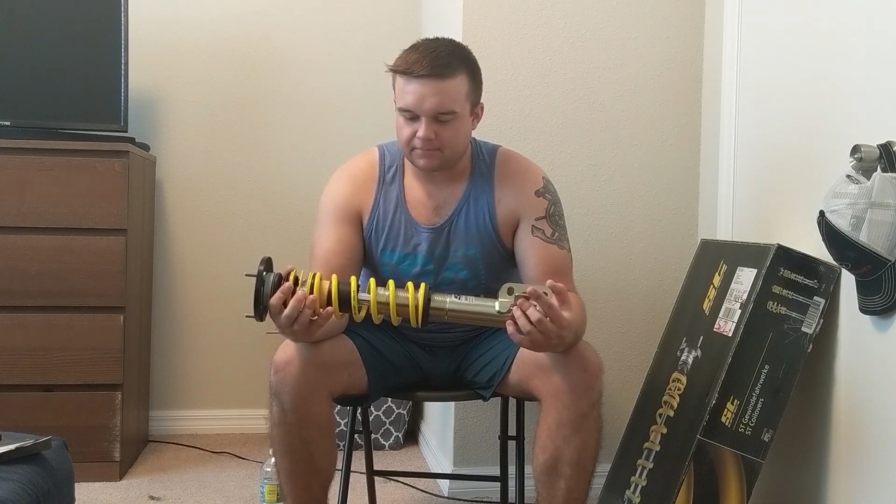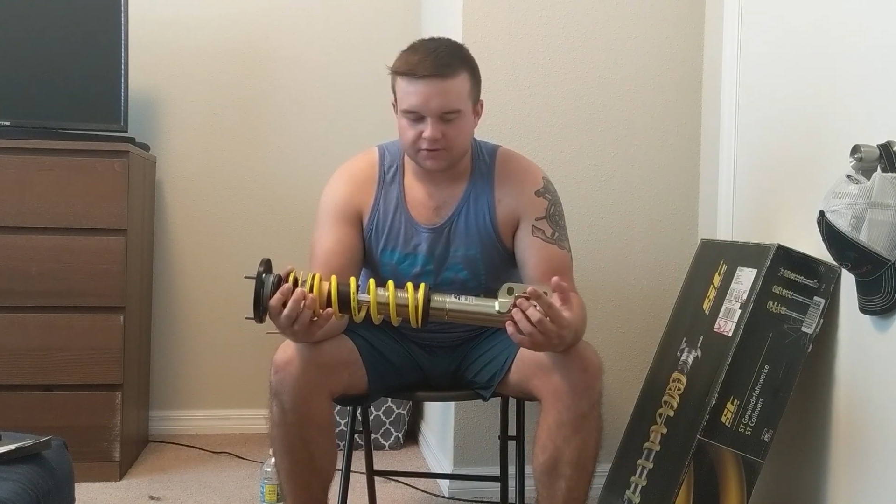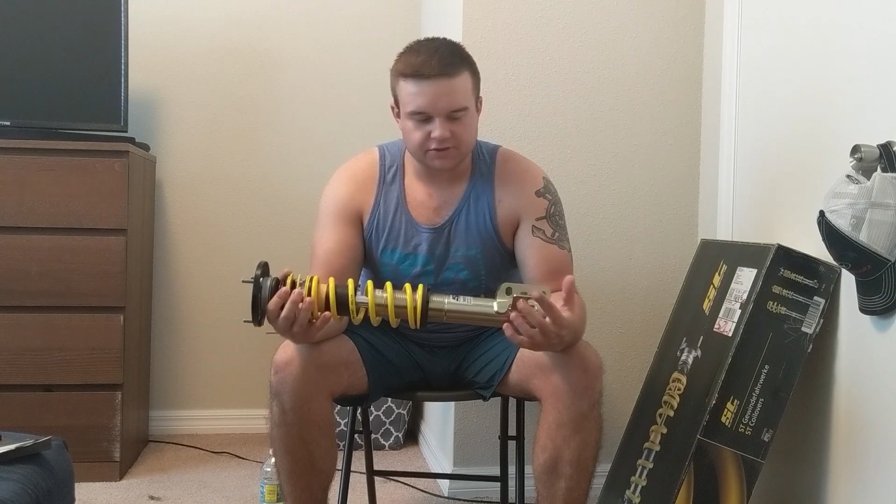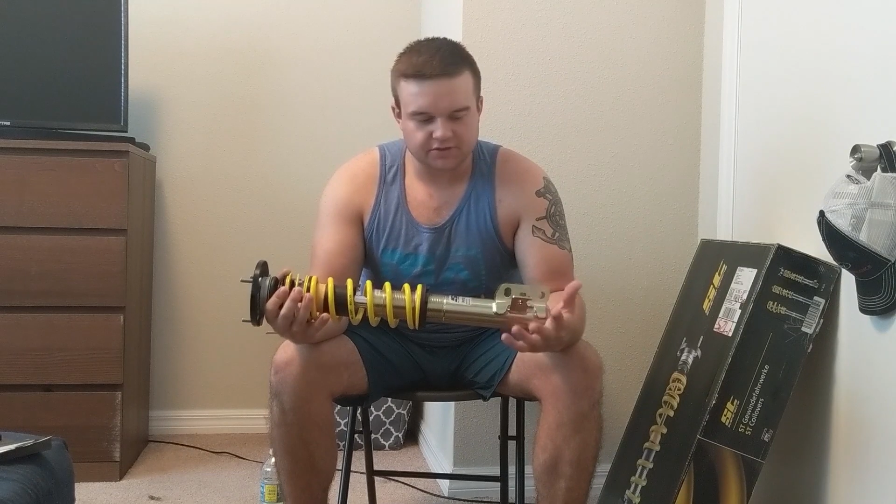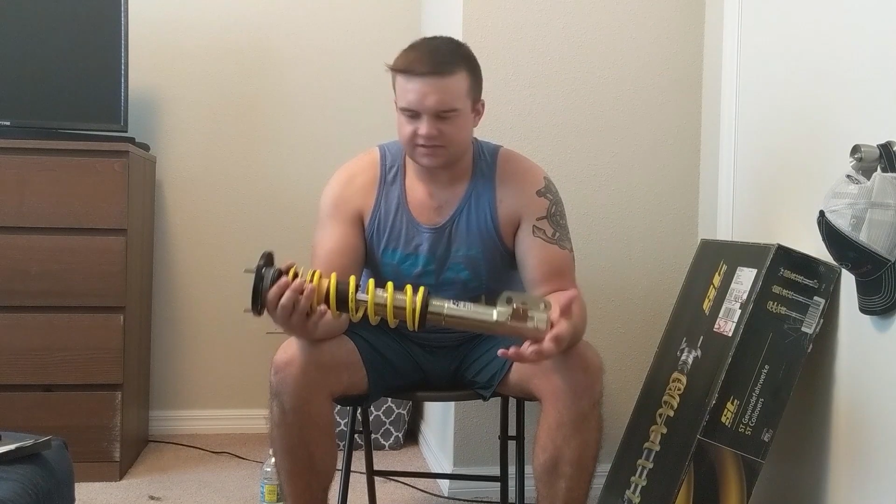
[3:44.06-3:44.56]

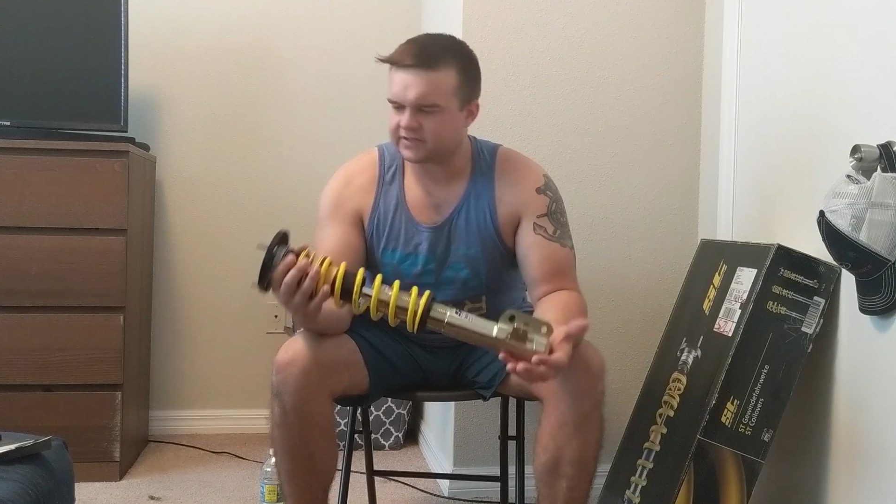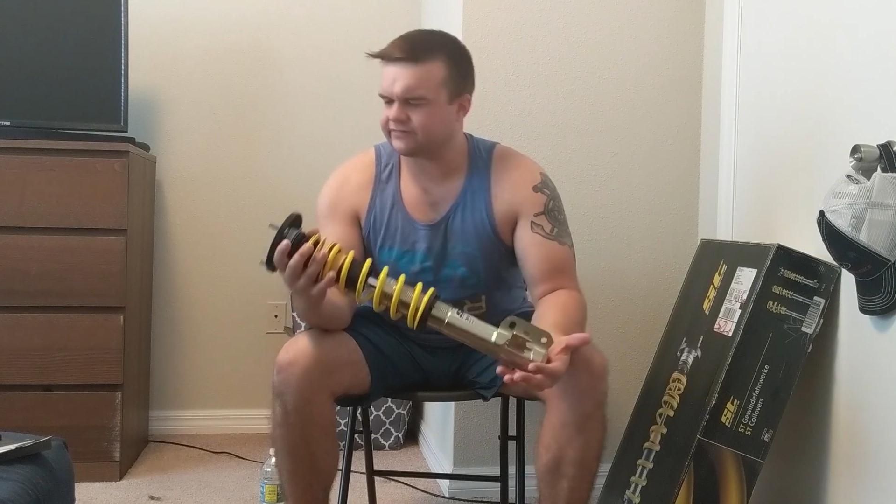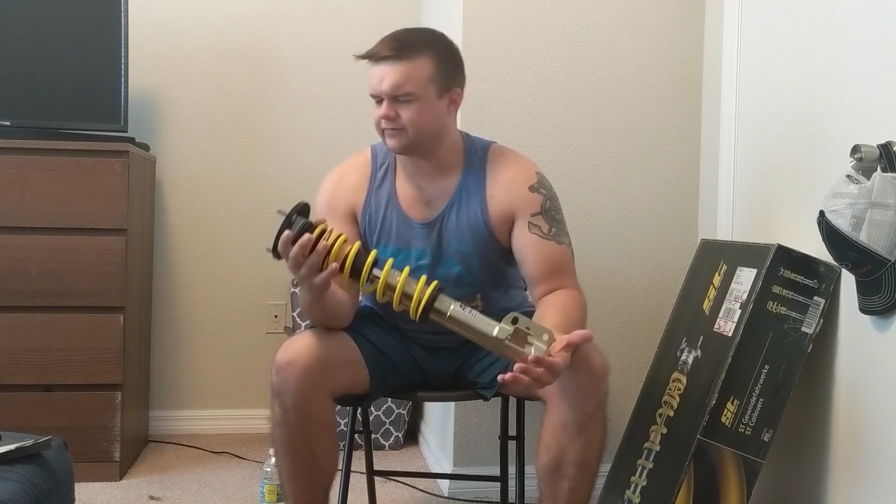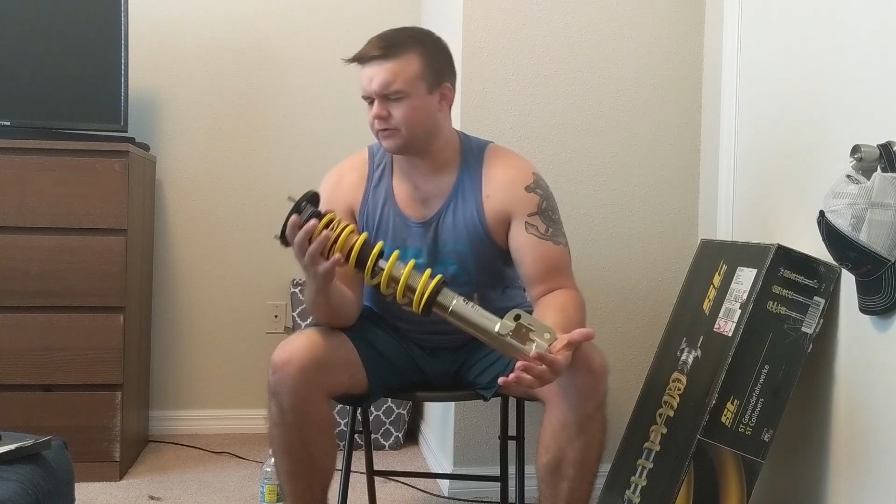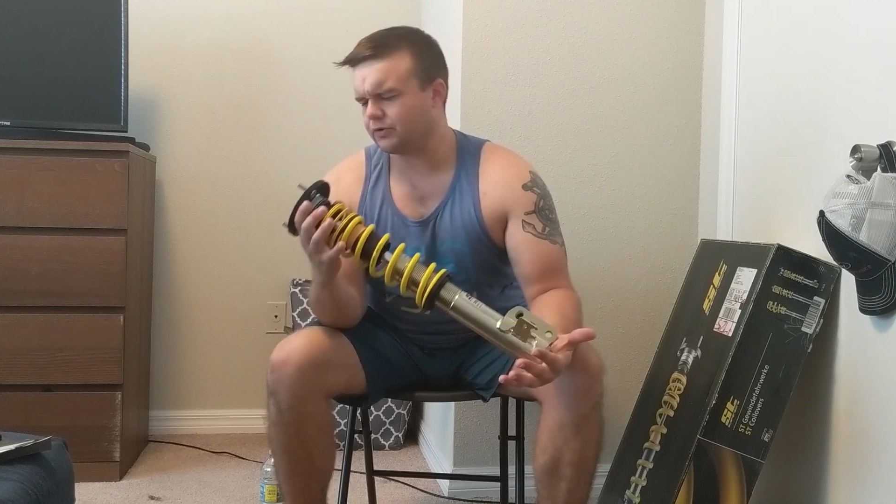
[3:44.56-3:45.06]
Pretty sure this is
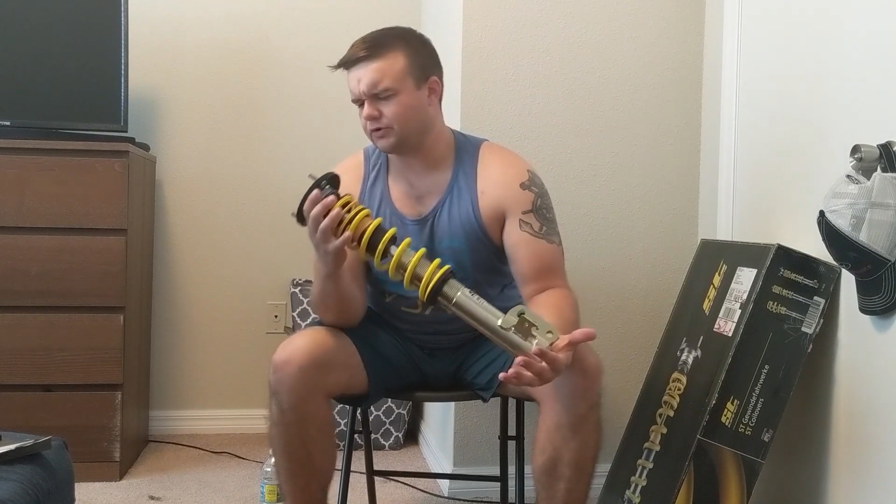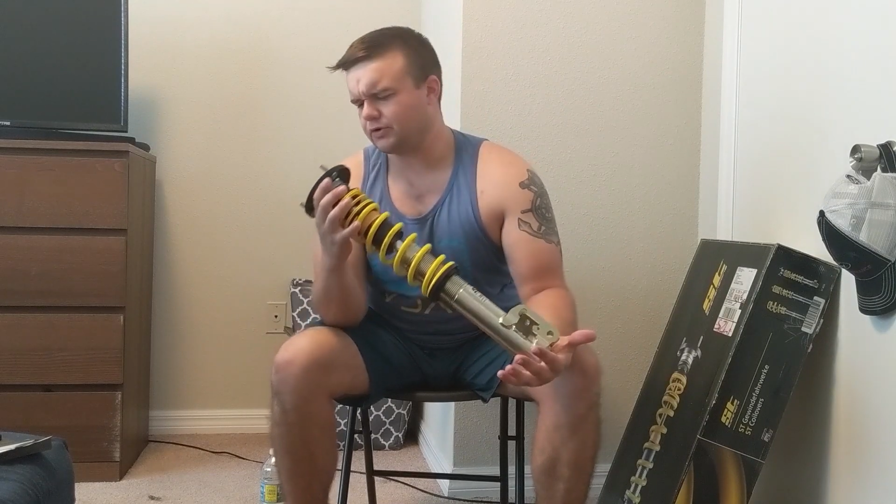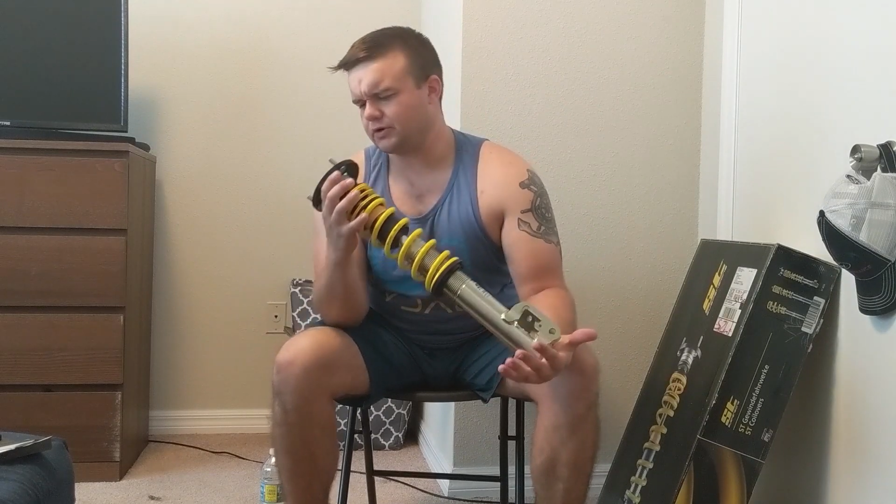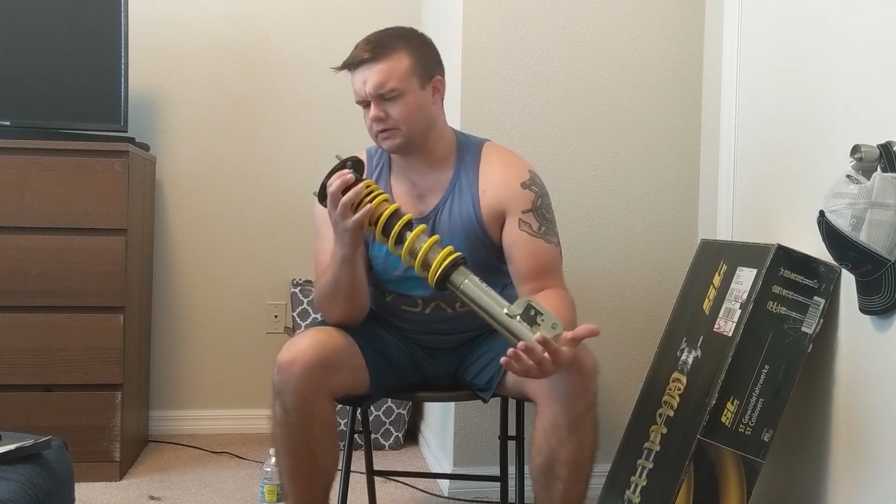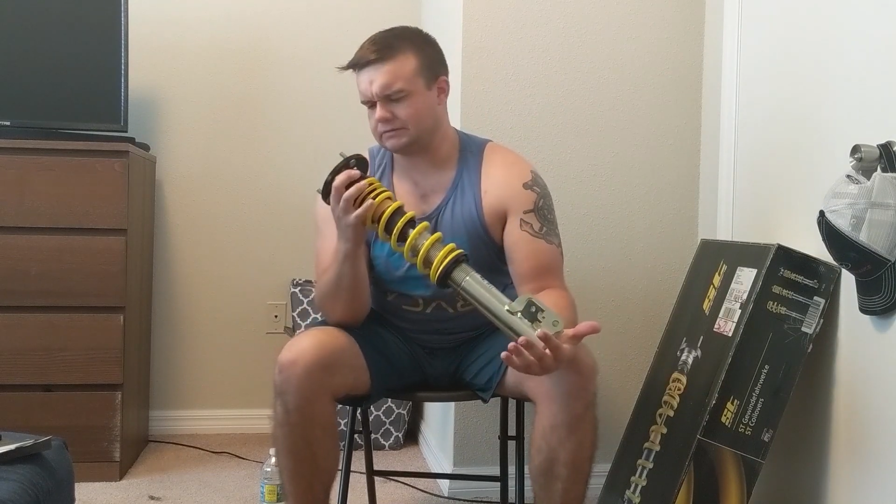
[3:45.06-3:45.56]

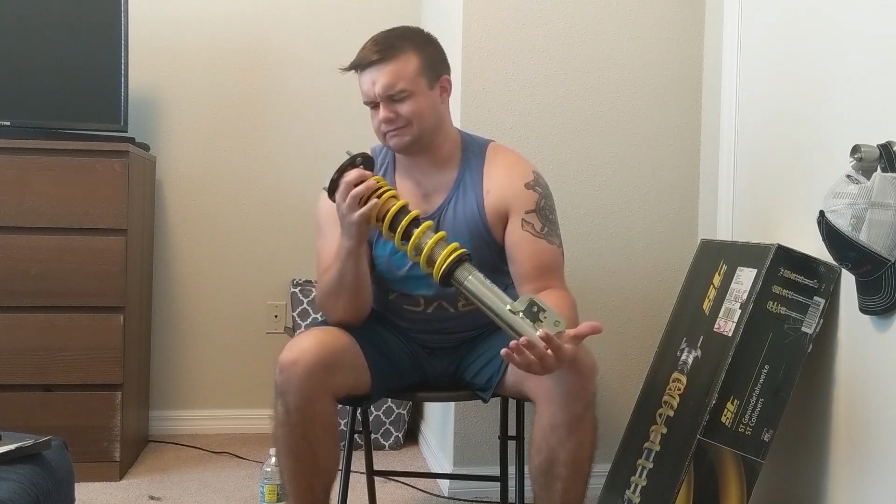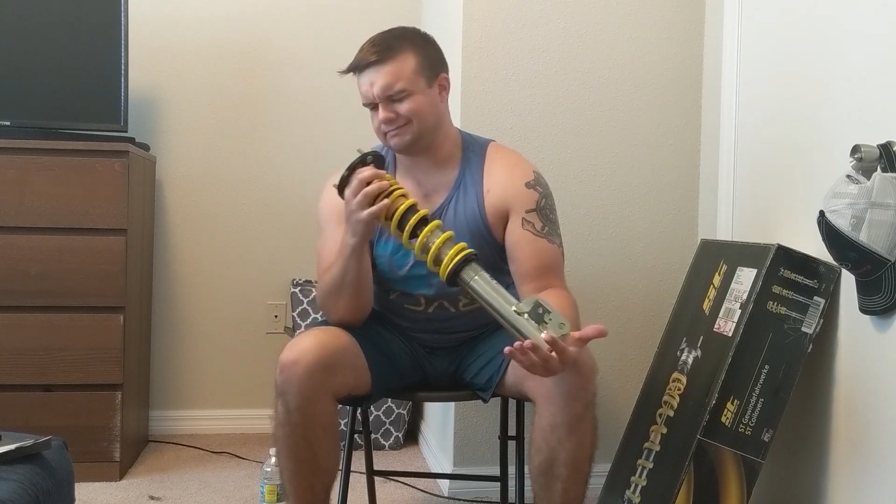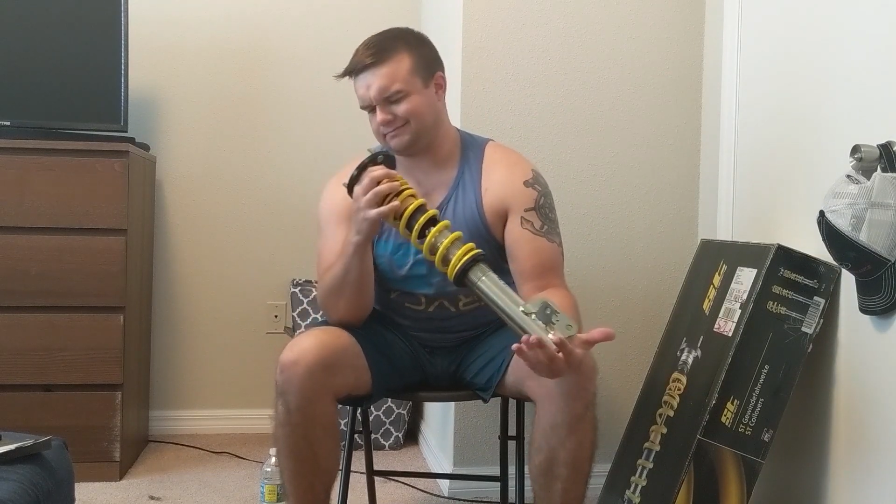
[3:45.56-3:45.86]
for,